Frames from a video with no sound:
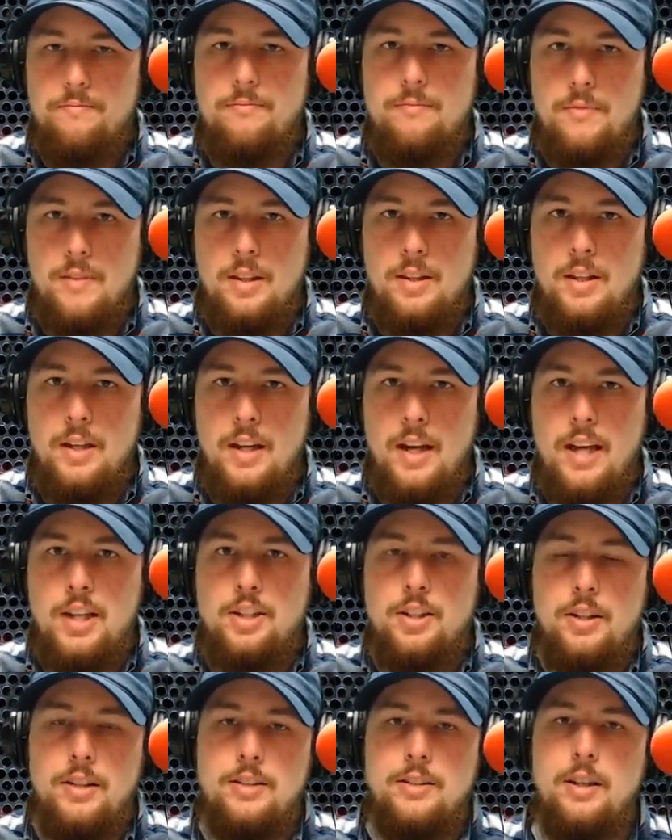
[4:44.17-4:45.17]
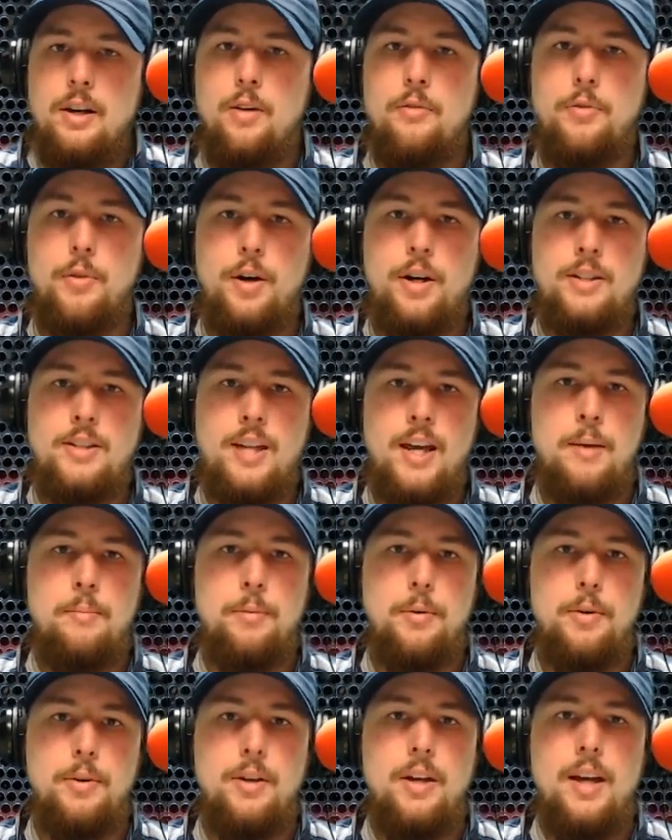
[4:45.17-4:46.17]
the nation itself. For
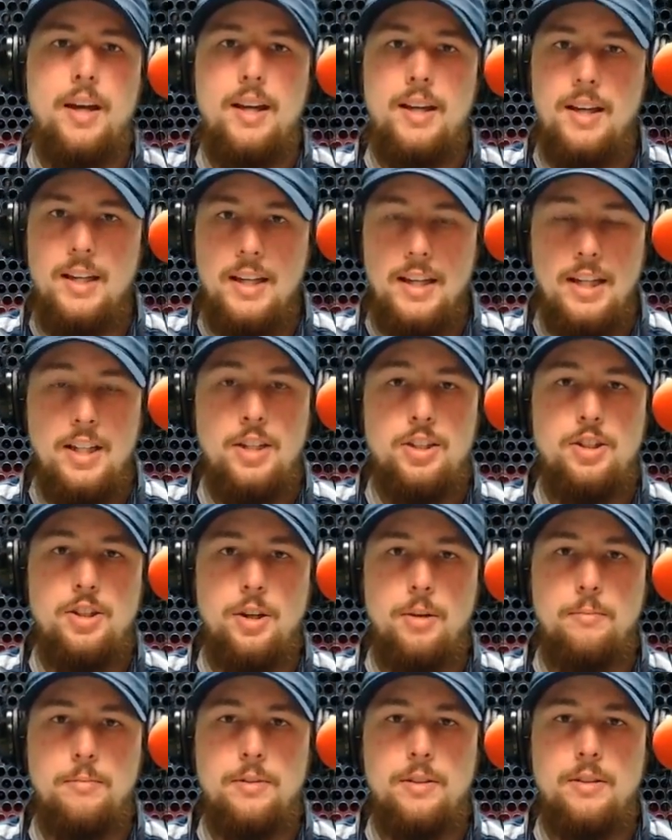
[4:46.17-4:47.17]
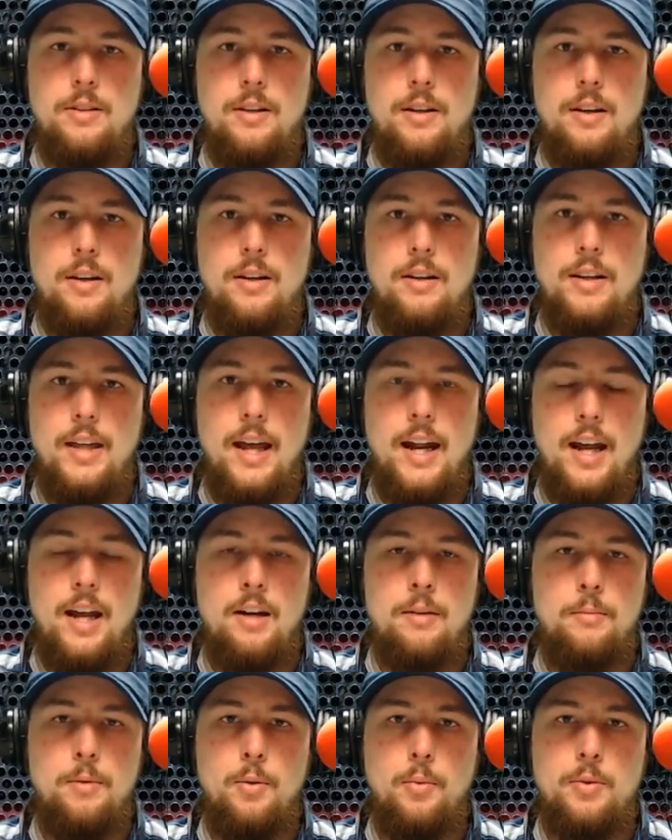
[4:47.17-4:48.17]
example, in Egypt, that
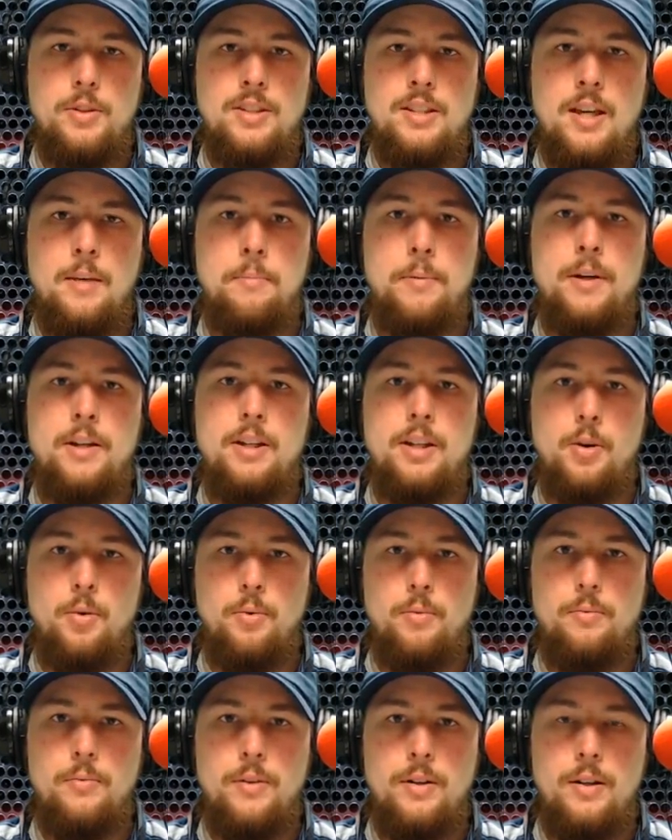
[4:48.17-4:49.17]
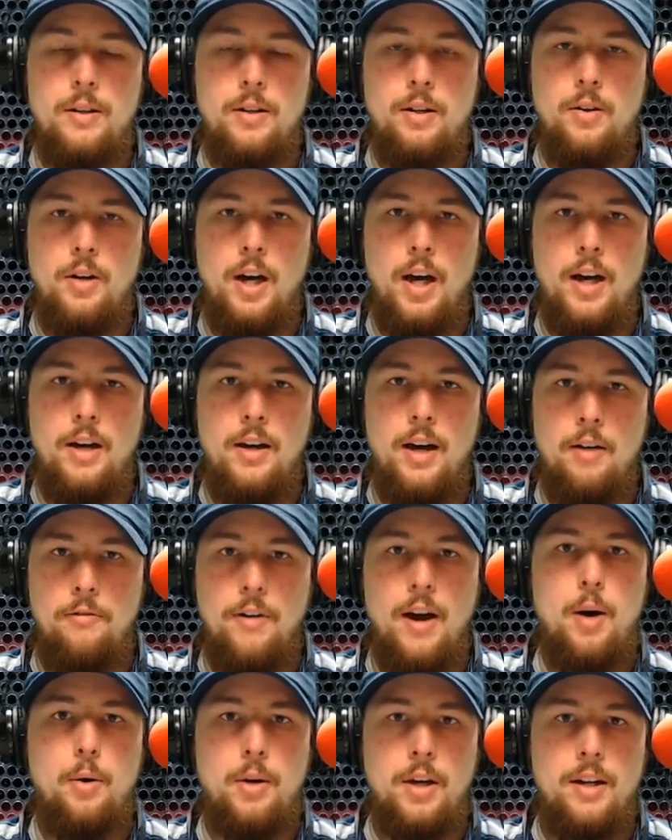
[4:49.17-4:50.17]
animal was typically uh, a
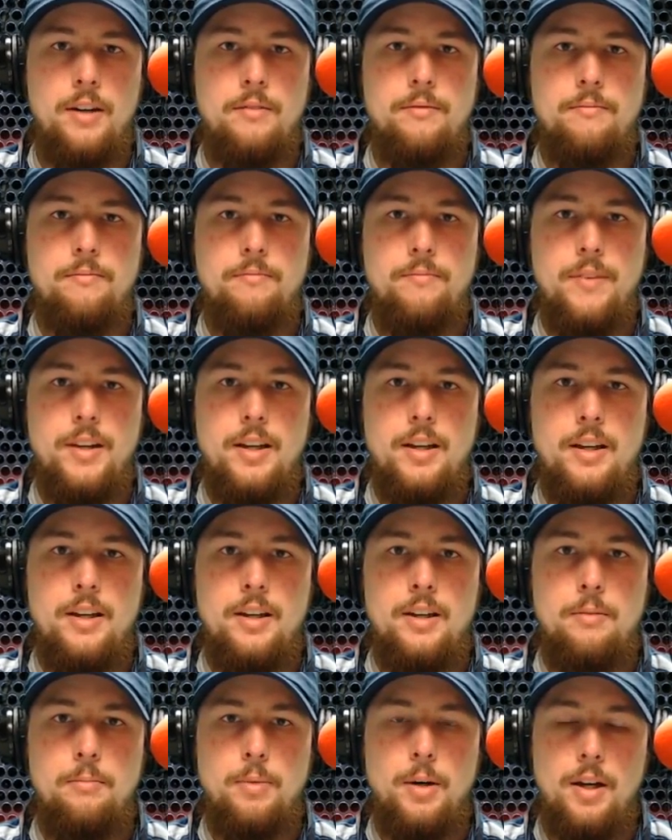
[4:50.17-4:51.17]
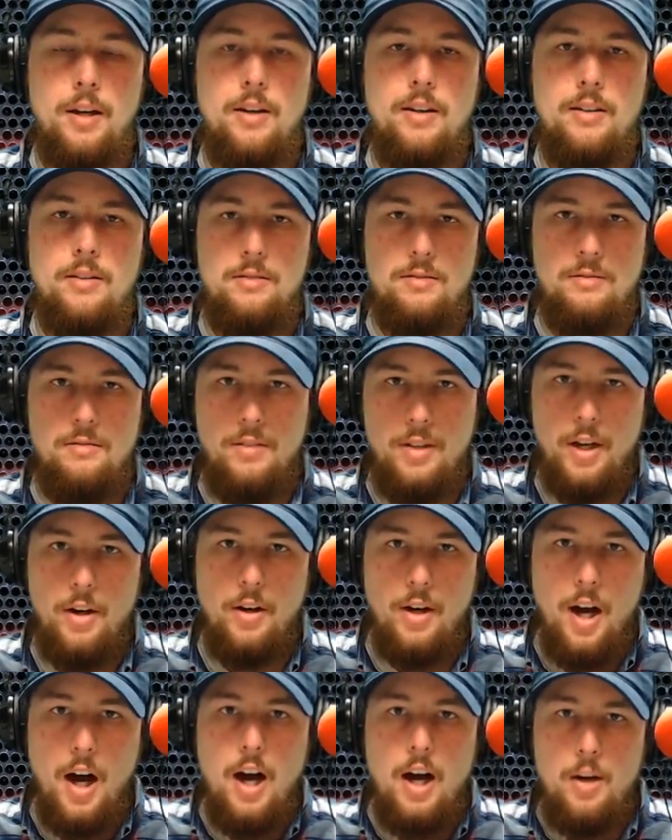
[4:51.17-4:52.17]
falcon because their
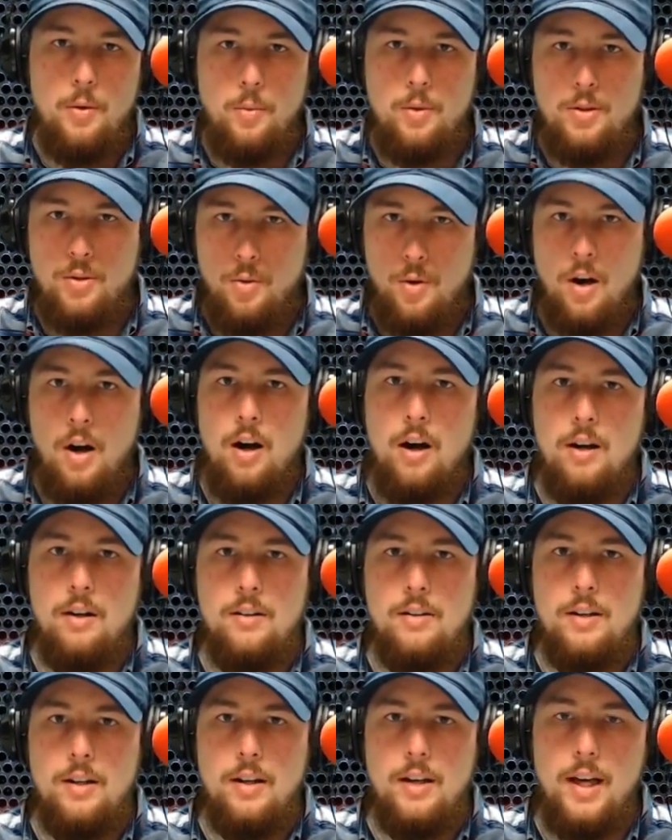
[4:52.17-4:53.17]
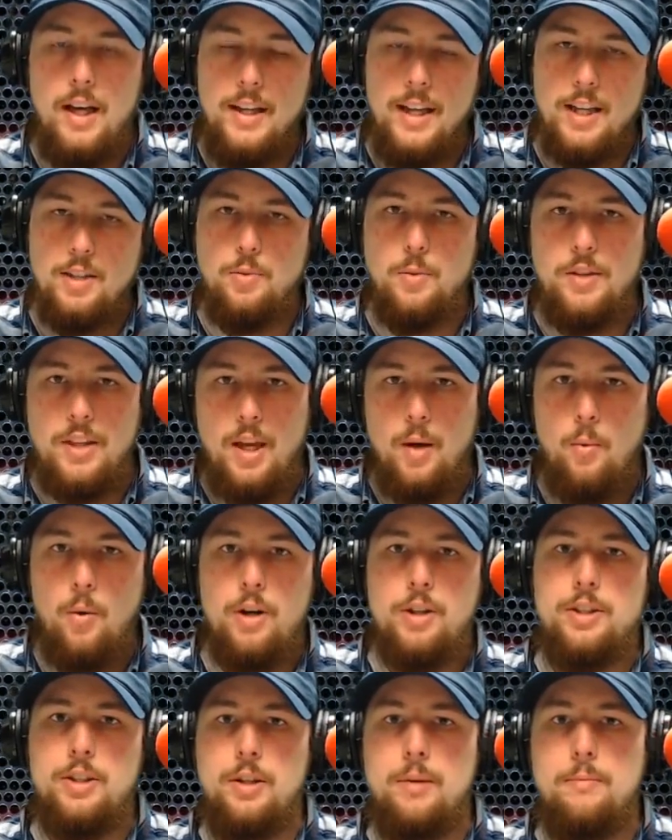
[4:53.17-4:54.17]
god was Ra, and that's what they
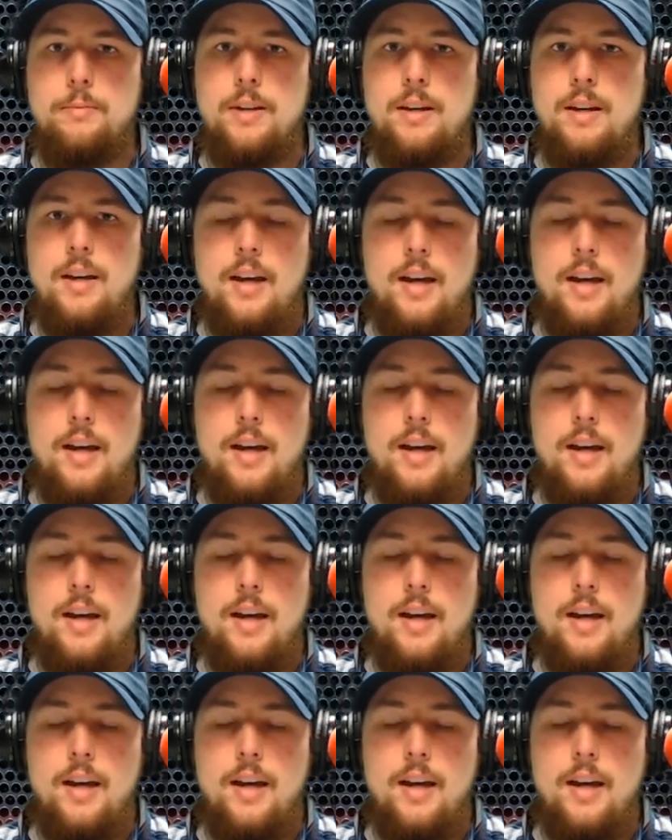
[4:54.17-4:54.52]
worshipped.